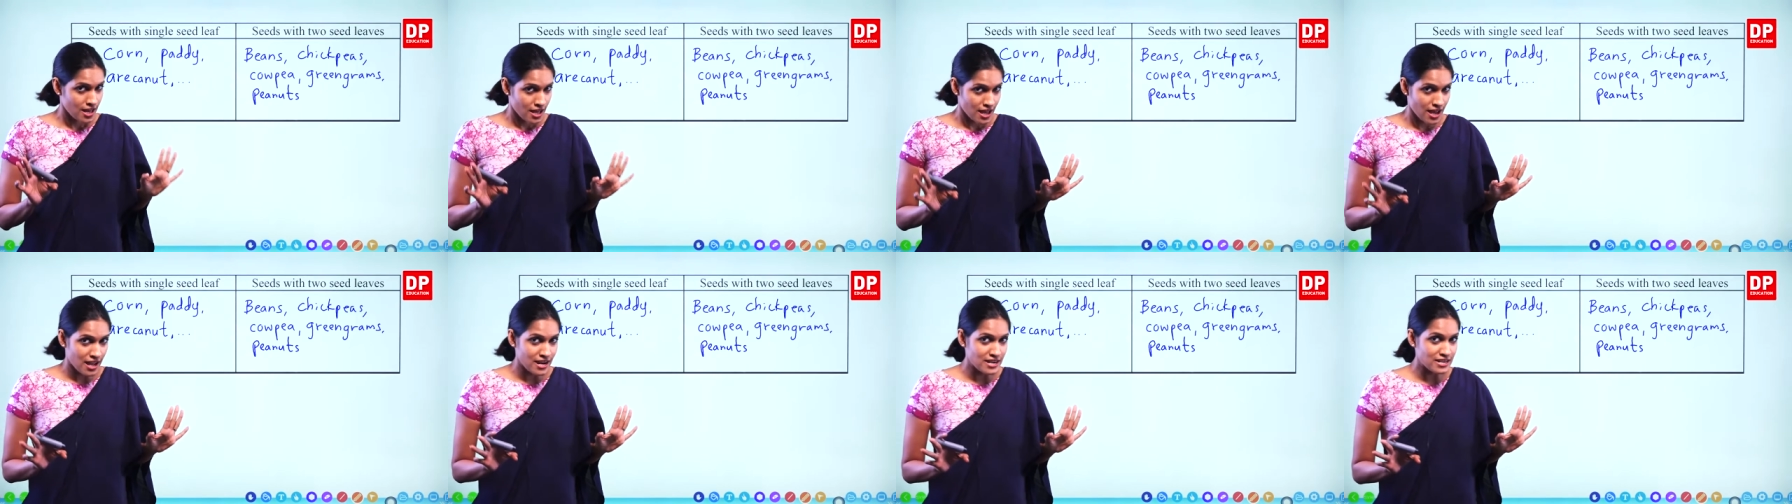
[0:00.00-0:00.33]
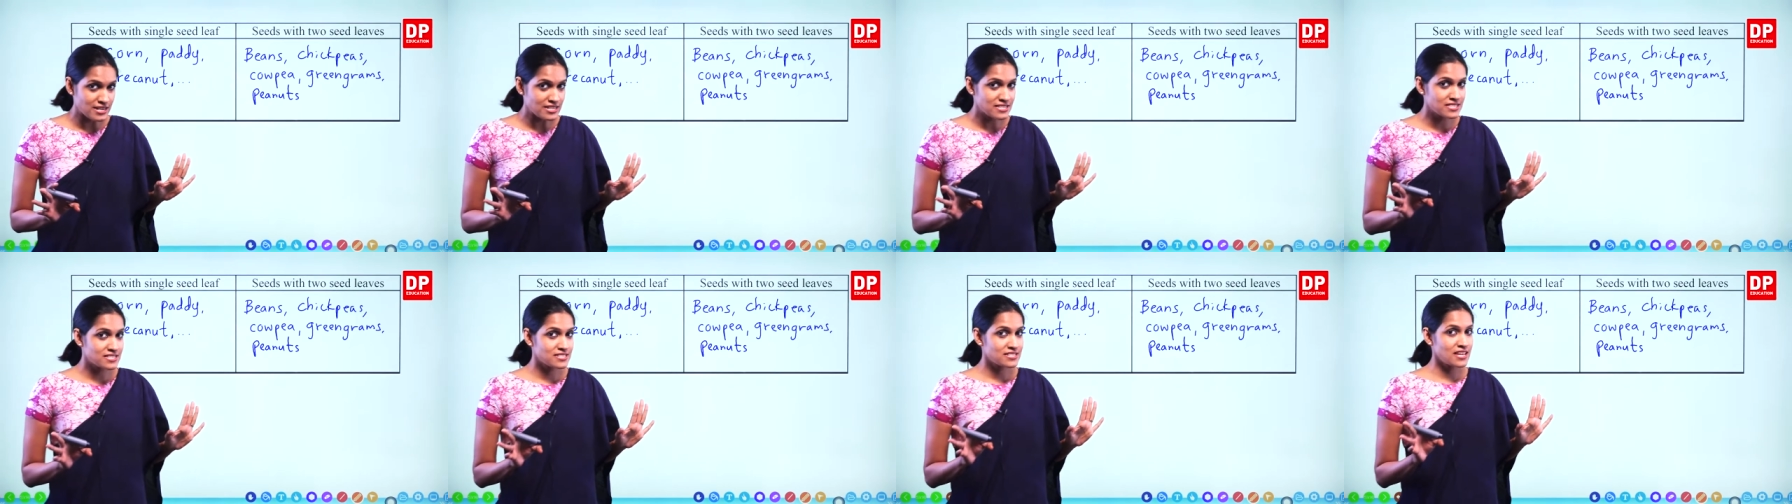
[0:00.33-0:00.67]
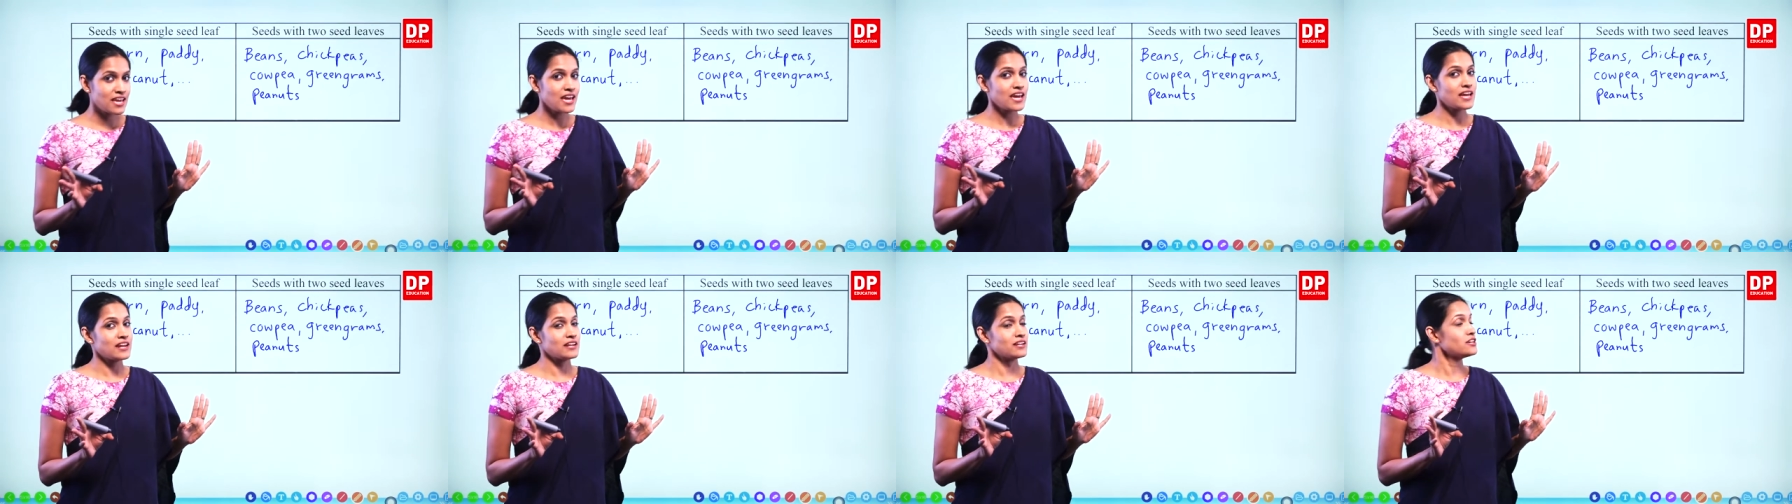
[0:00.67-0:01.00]

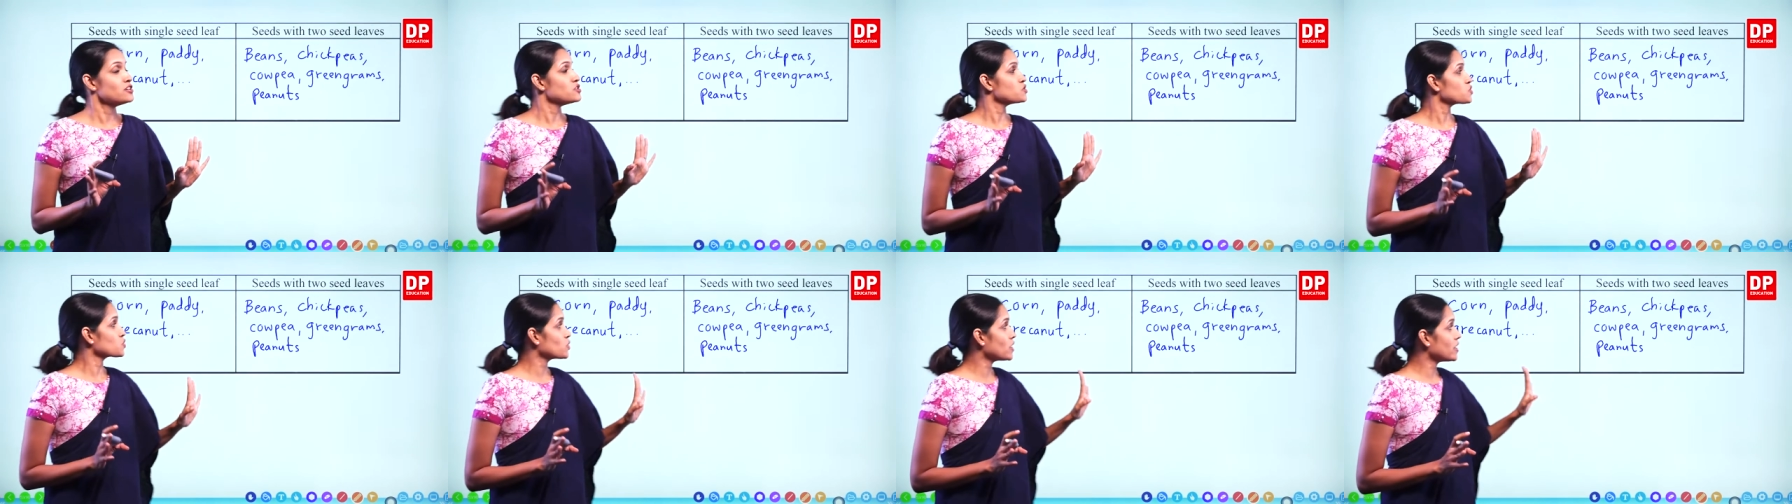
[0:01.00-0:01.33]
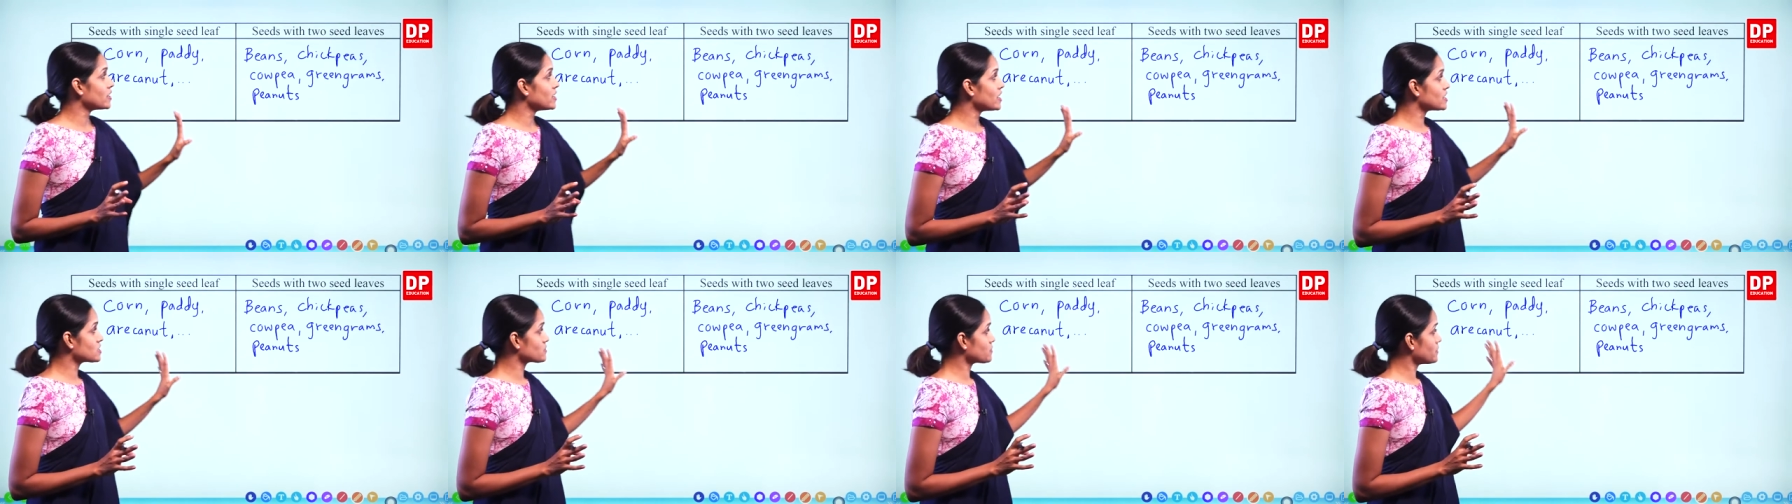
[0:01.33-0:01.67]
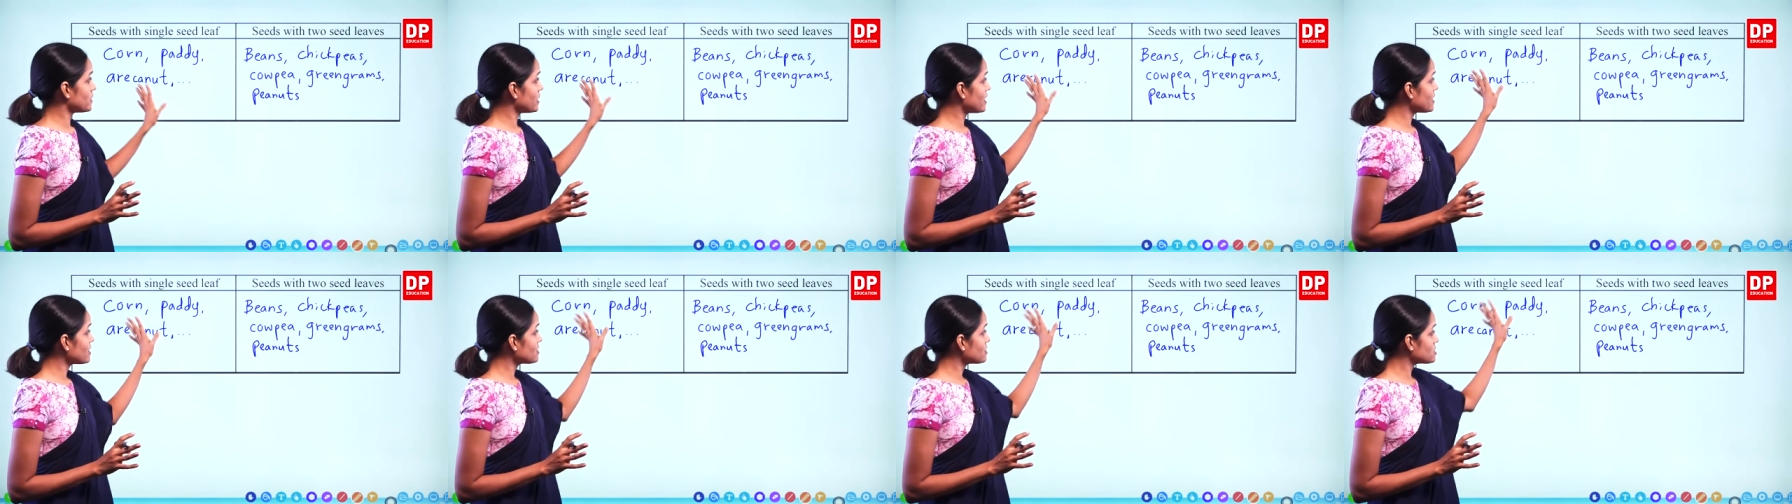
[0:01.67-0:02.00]
Understand? So I
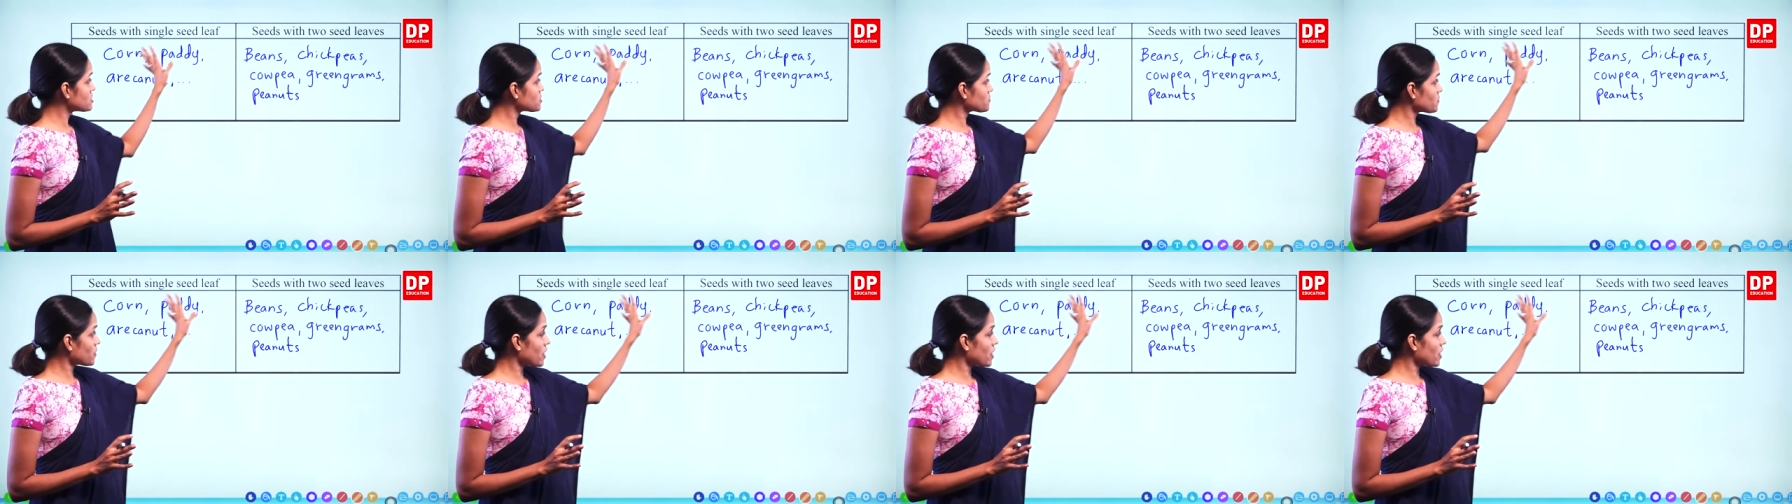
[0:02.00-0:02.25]
explained this